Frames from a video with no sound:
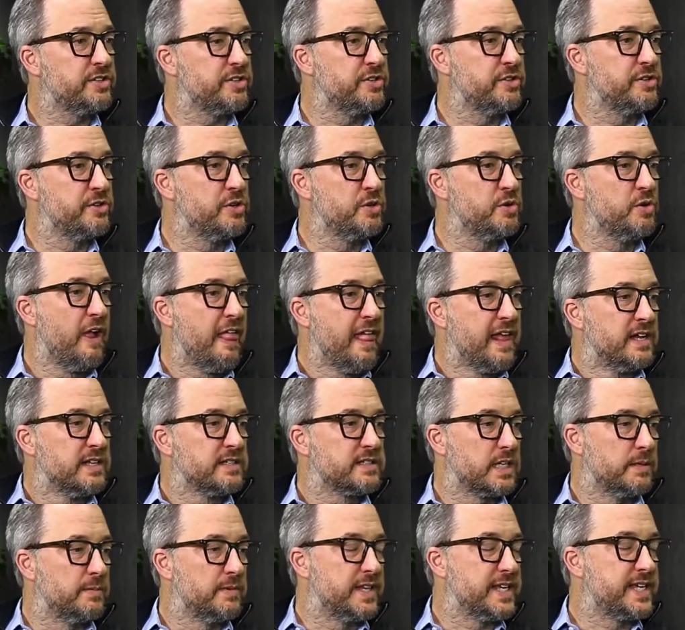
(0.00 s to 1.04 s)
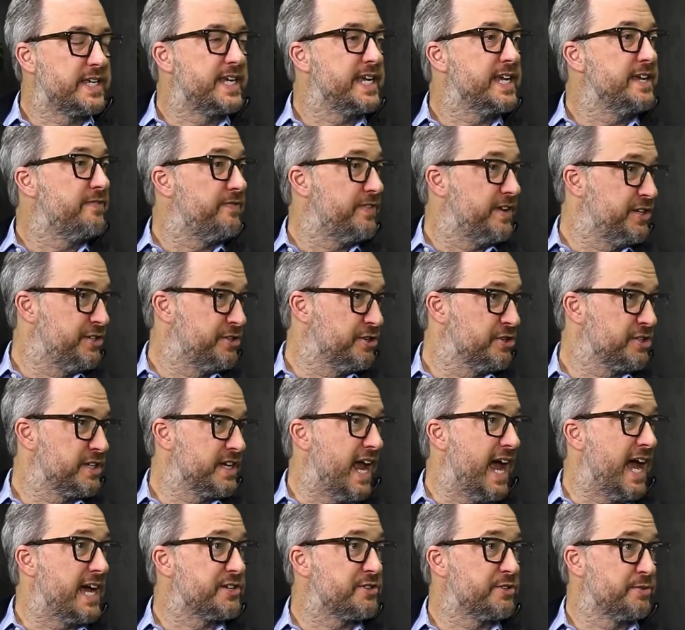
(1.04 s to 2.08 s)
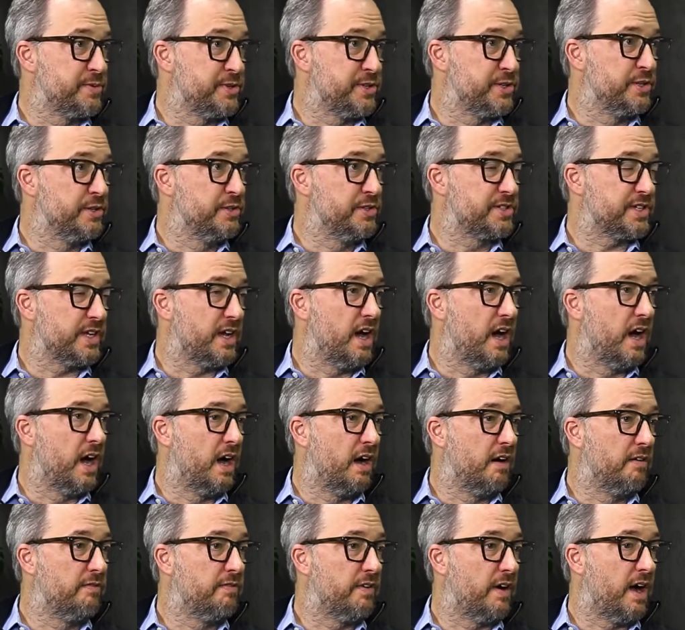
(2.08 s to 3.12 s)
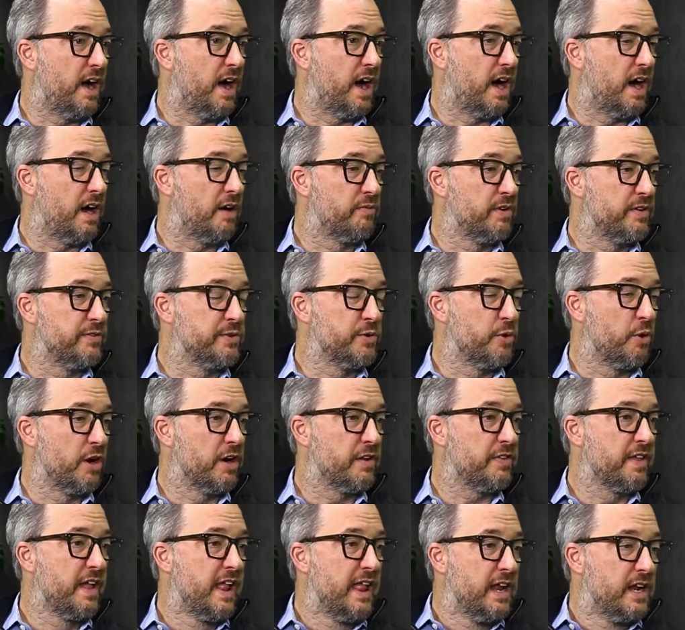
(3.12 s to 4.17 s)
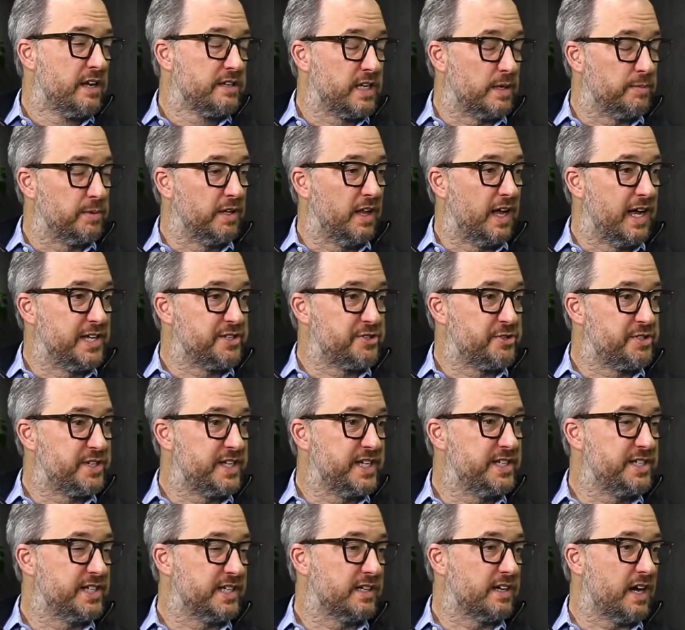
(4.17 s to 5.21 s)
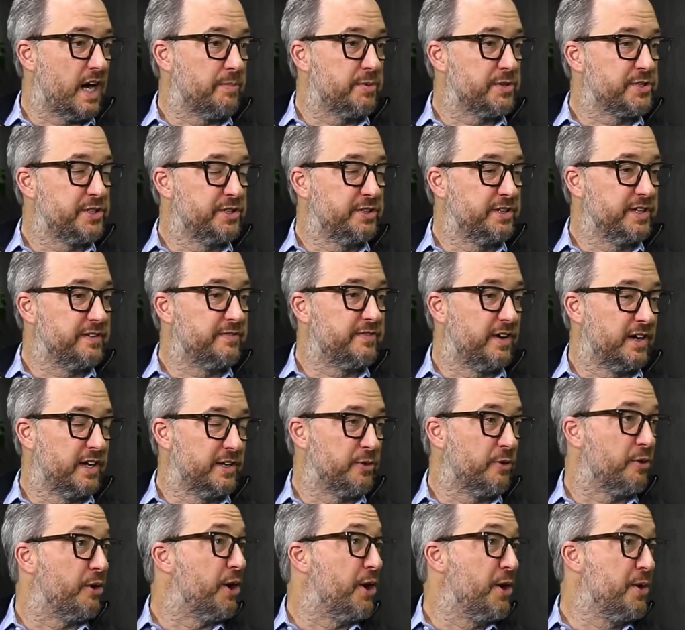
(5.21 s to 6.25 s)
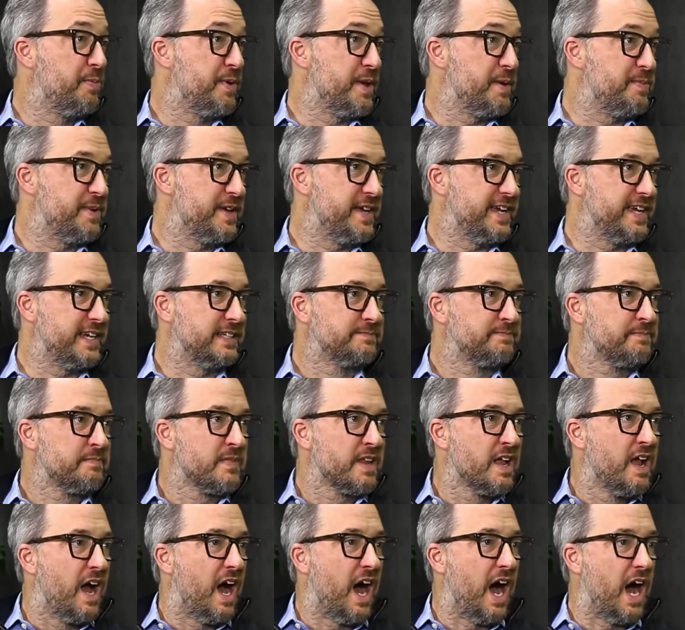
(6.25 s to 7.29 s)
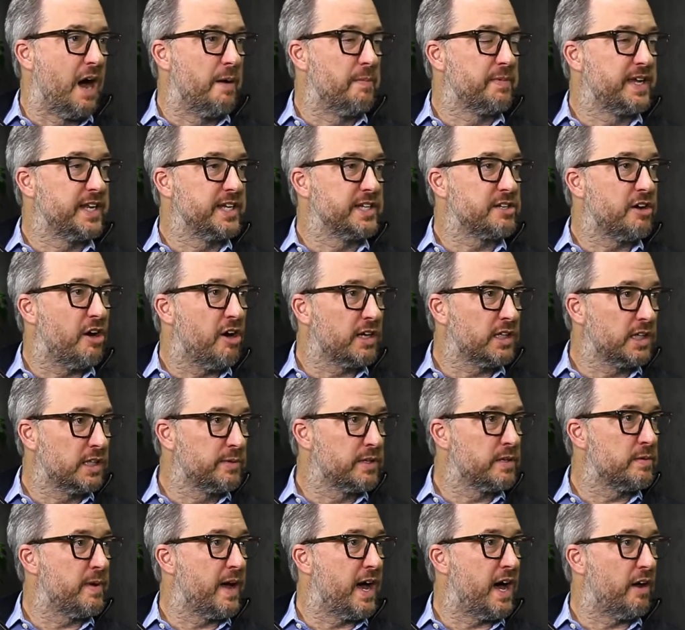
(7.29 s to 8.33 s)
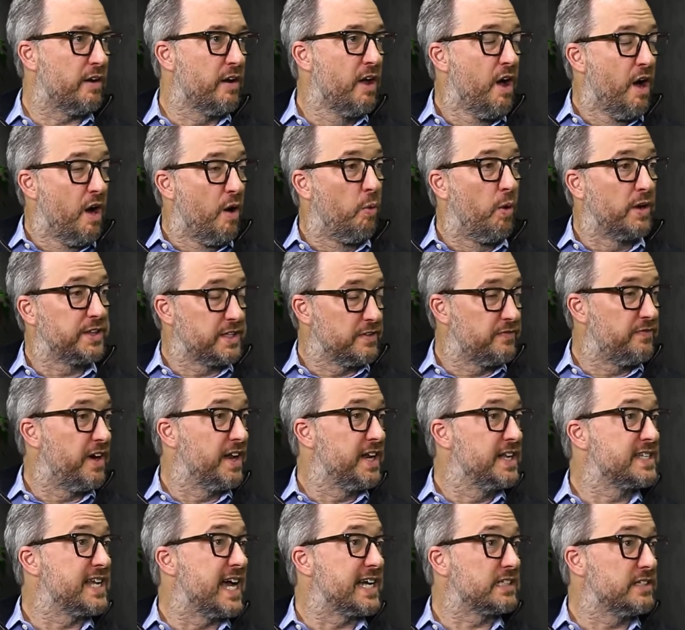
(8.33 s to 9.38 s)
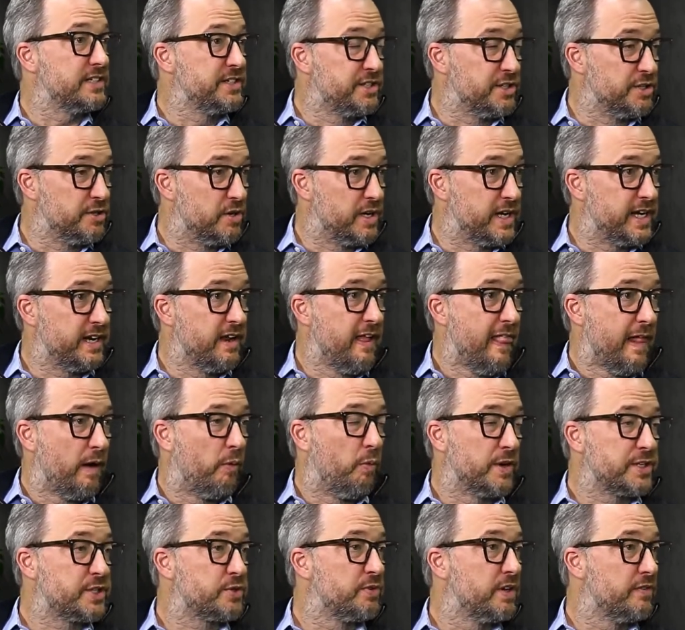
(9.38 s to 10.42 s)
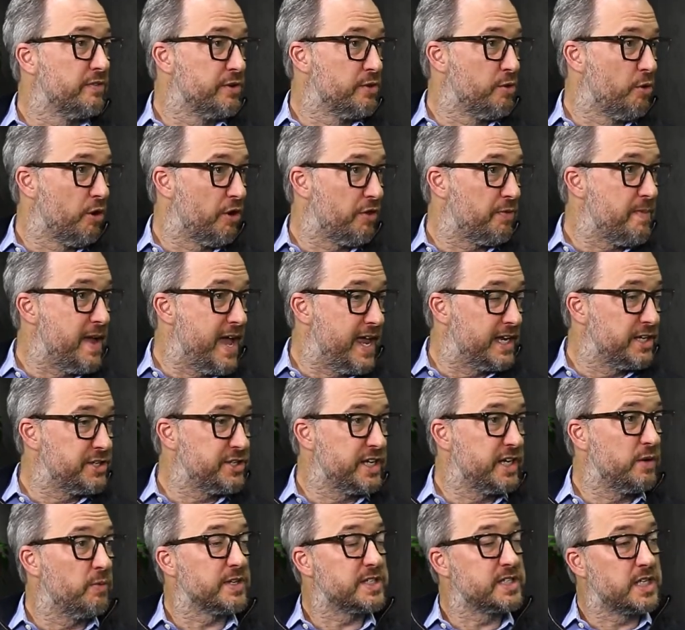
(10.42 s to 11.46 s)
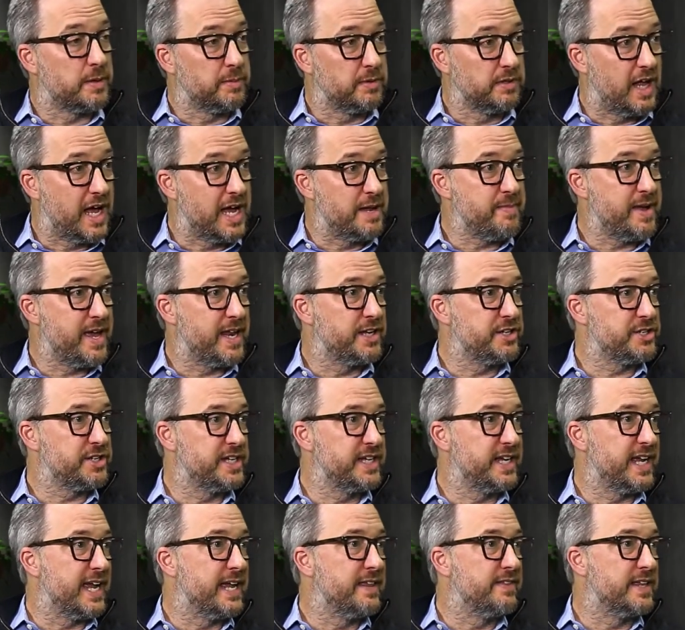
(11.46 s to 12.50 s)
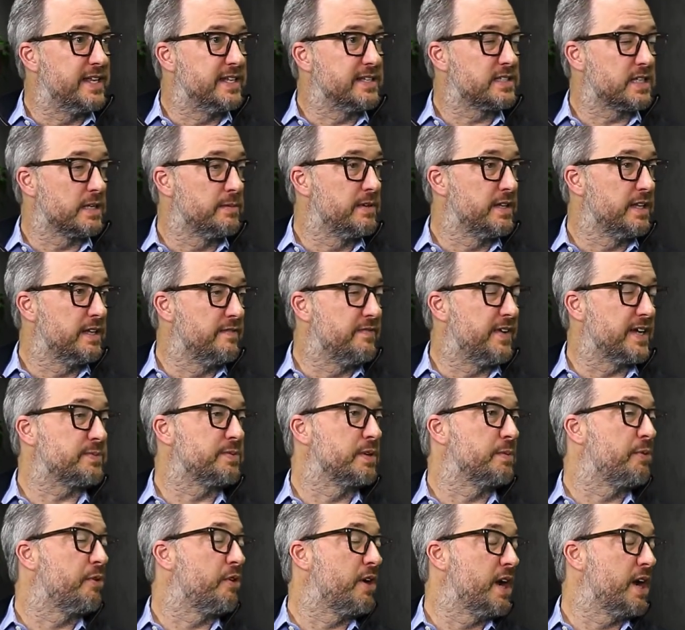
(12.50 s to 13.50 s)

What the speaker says: to some of the key features and attributes of RiverNorth DoubleLine Strategic Opportunity Fund, or OPP, can you talk a little bit about what the fund is actually doing, what's RiverNorth managing, what's DoubleLine managing, and then some of the investment